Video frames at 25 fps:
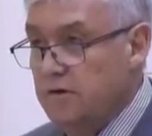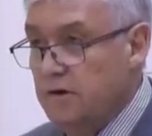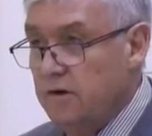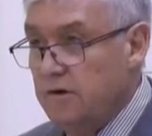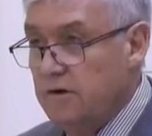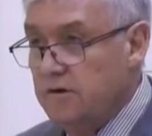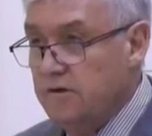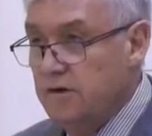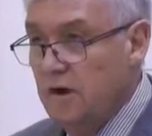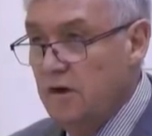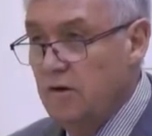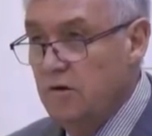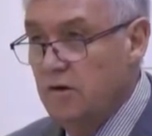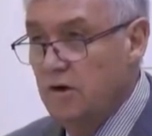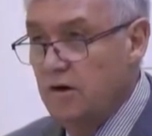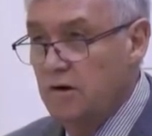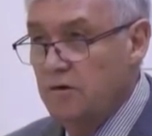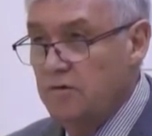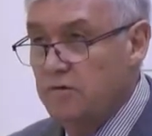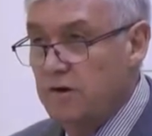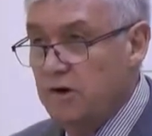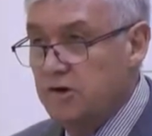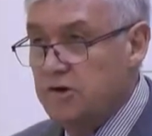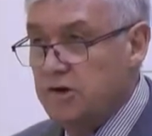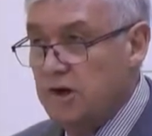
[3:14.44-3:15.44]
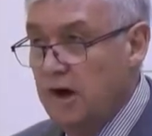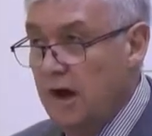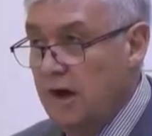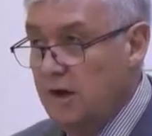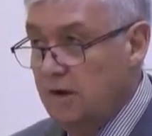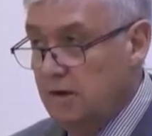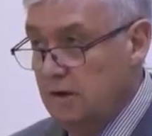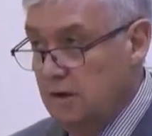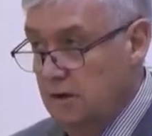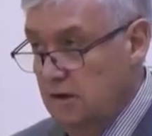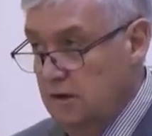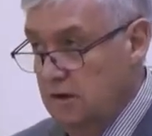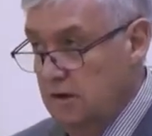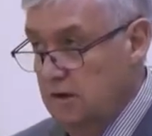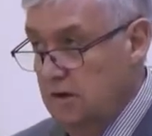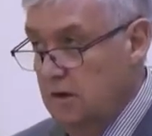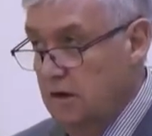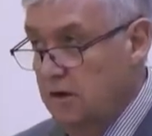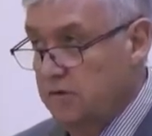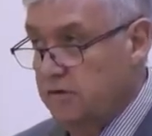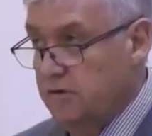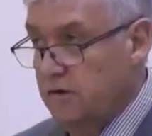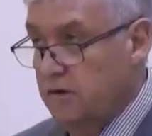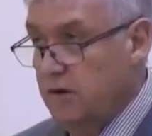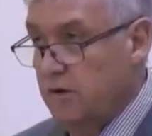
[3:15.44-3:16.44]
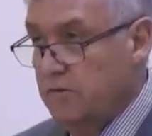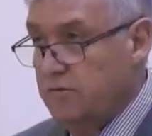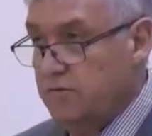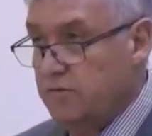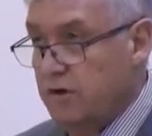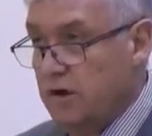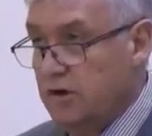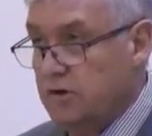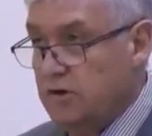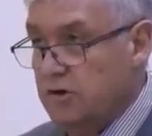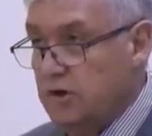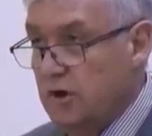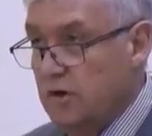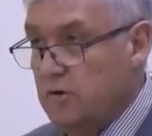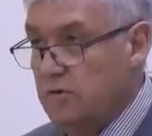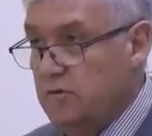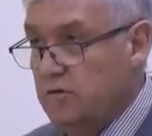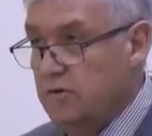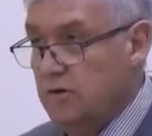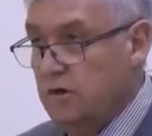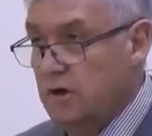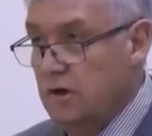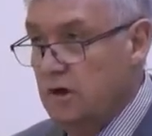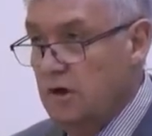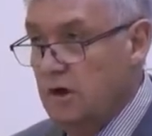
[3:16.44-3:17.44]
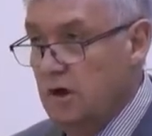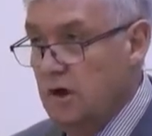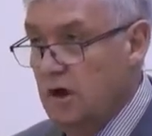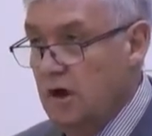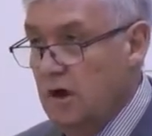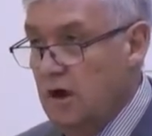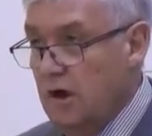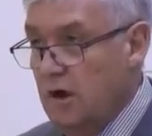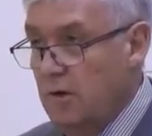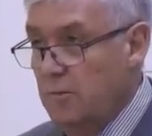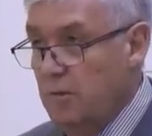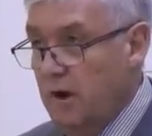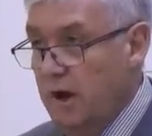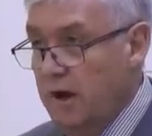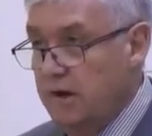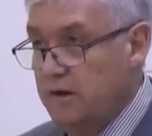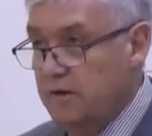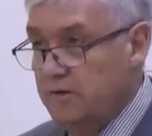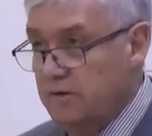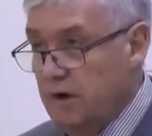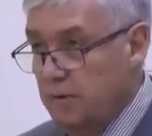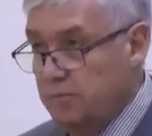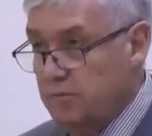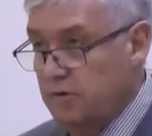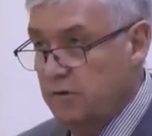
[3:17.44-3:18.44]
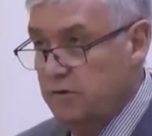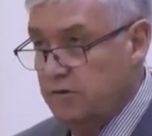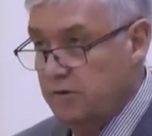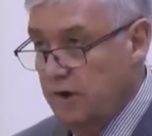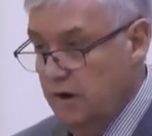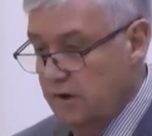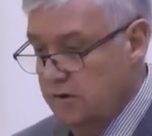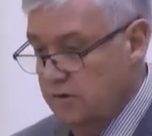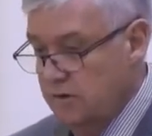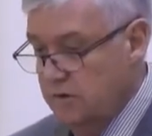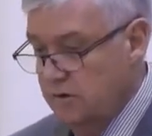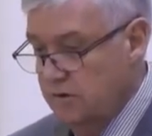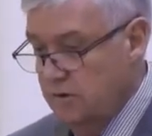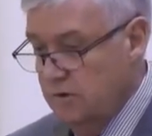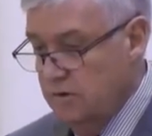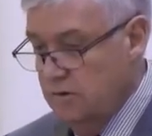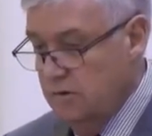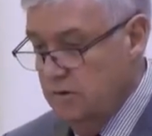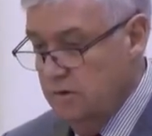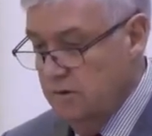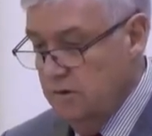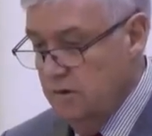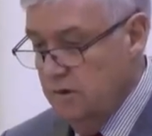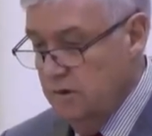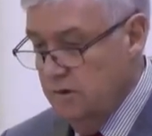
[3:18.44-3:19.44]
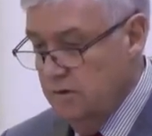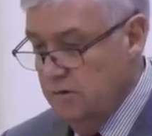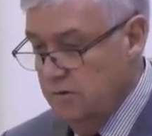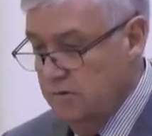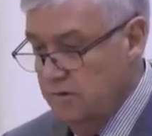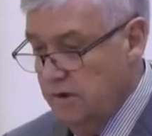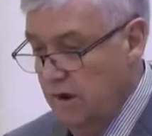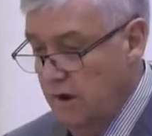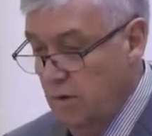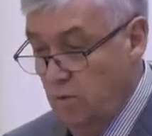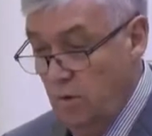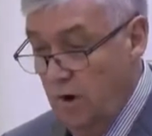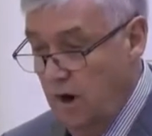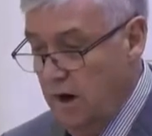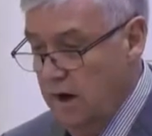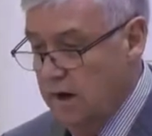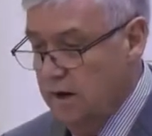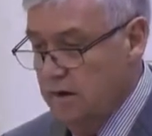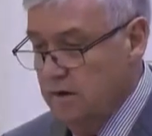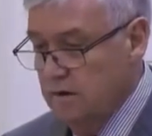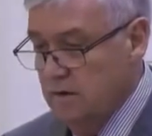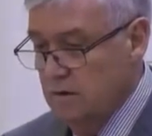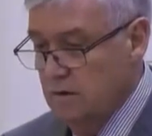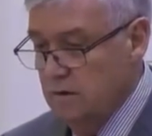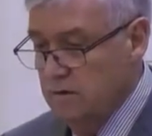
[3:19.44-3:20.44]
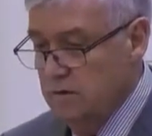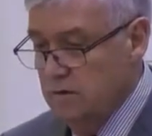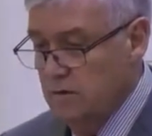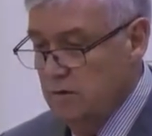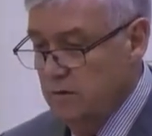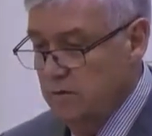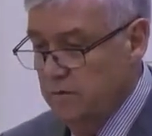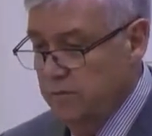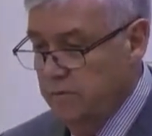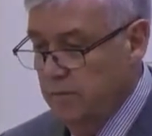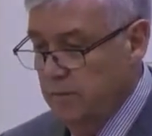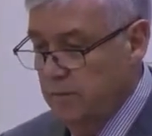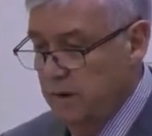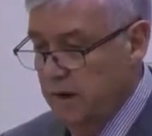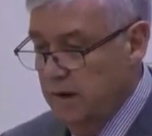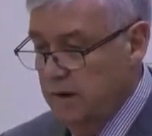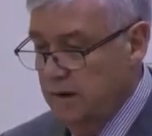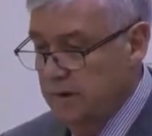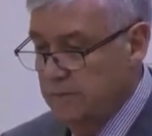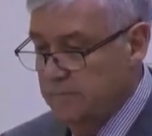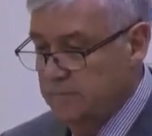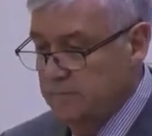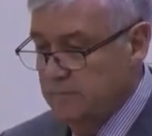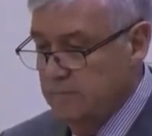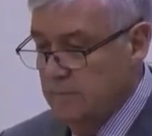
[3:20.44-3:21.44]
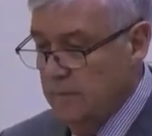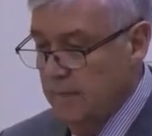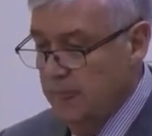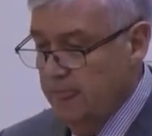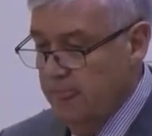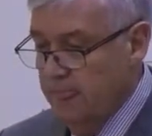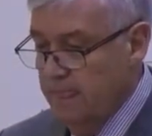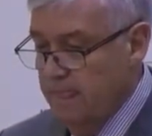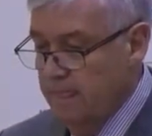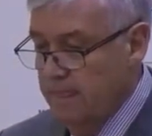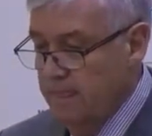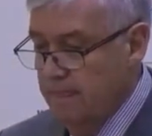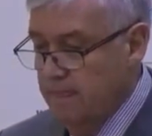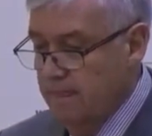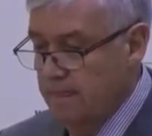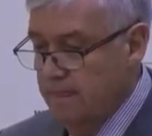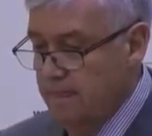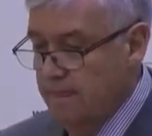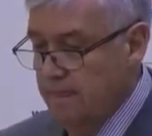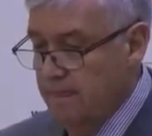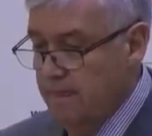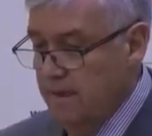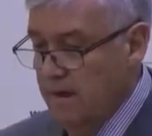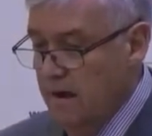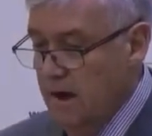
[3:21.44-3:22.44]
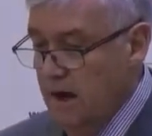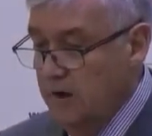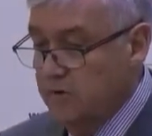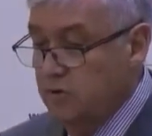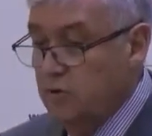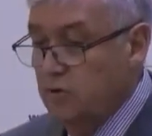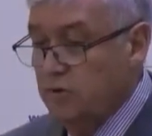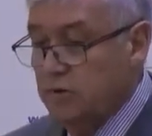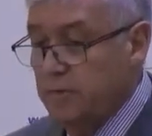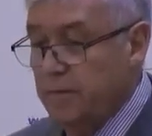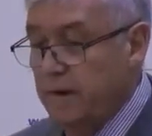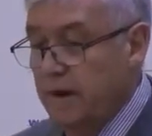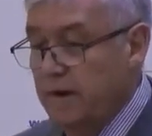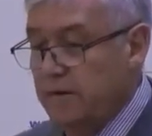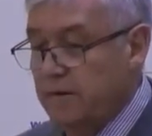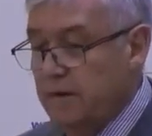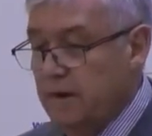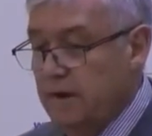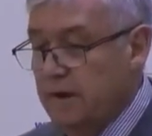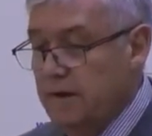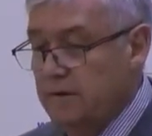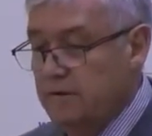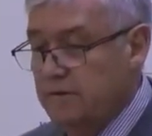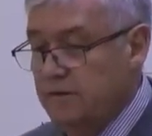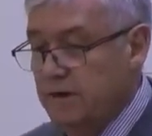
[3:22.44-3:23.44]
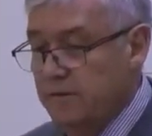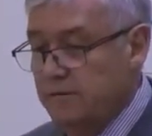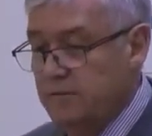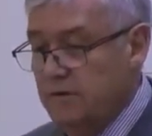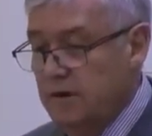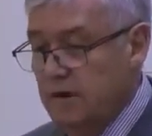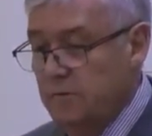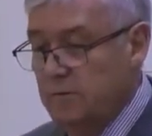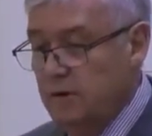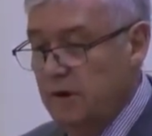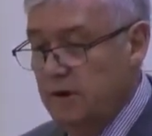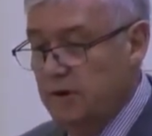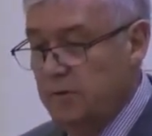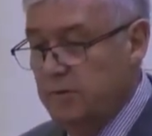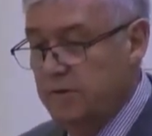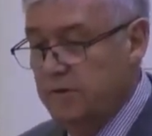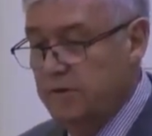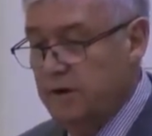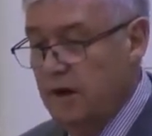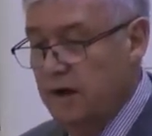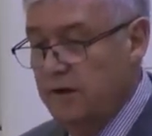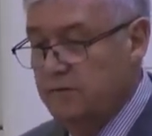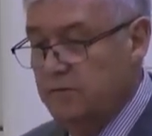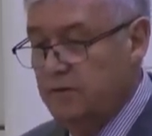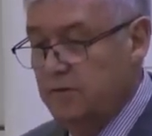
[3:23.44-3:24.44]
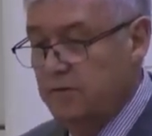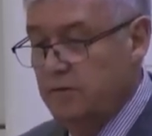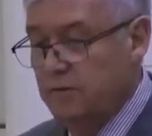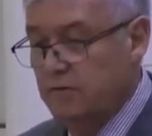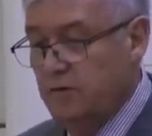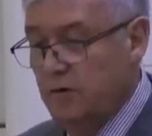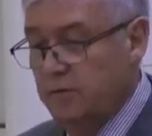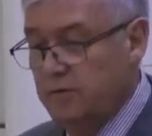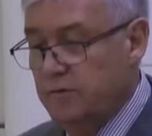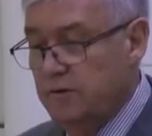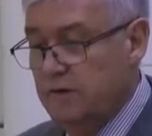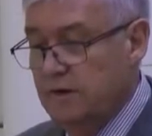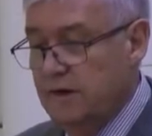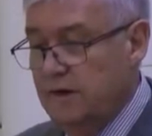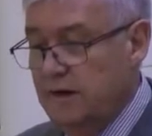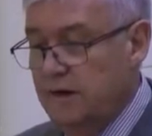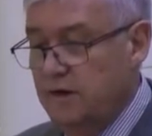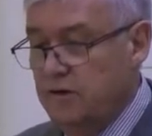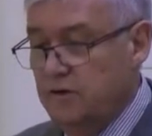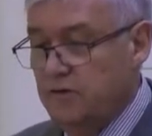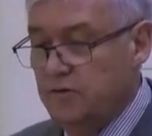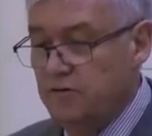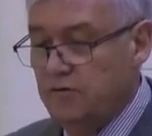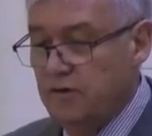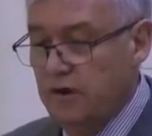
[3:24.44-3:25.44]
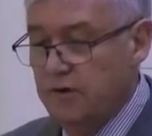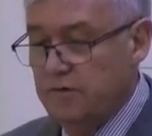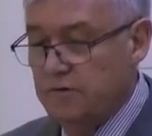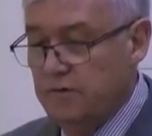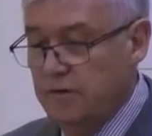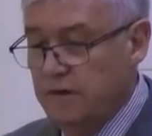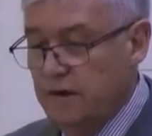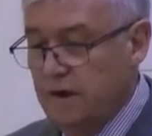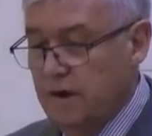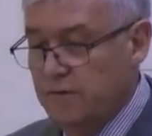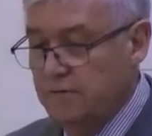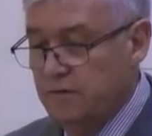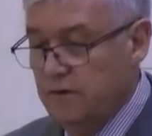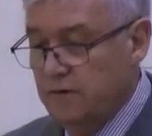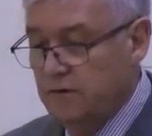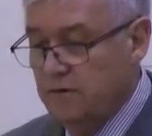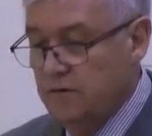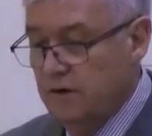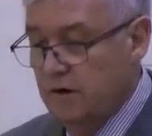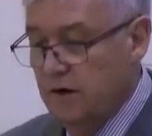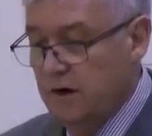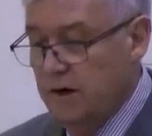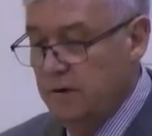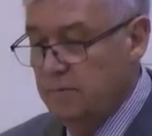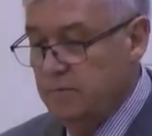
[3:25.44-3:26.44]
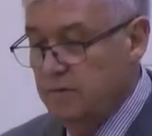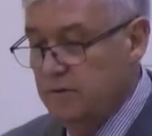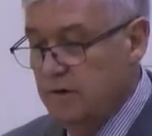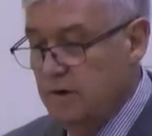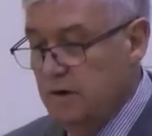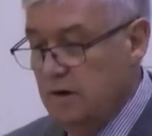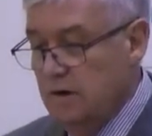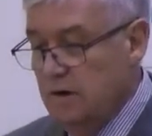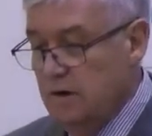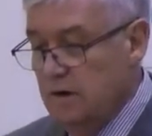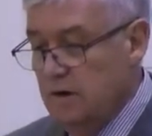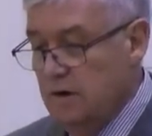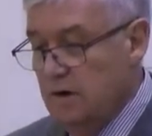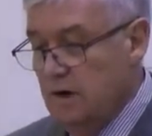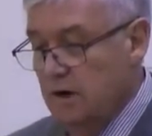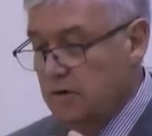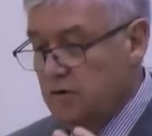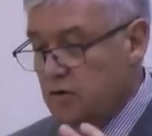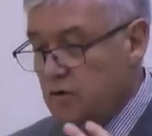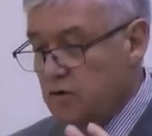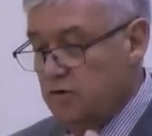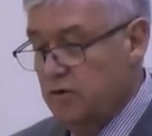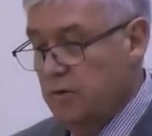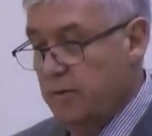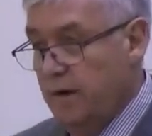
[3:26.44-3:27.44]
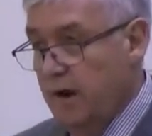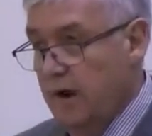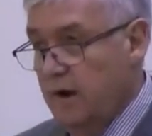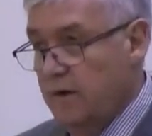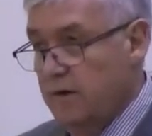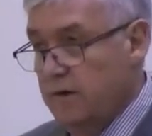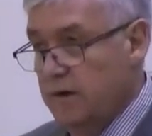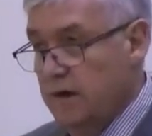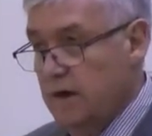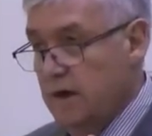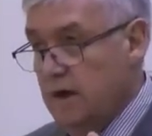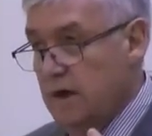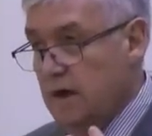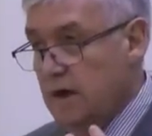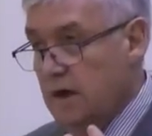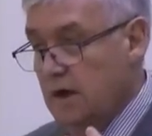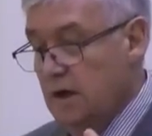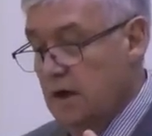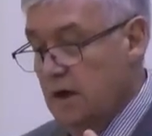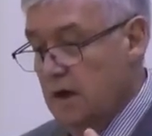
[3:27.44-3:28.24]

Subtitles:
So there's no rationale as to those ratios. And it's up to the sector to say why, not for me. I talked about the 17 million we saved if adopted the leanest structure of the governance types. I talked about the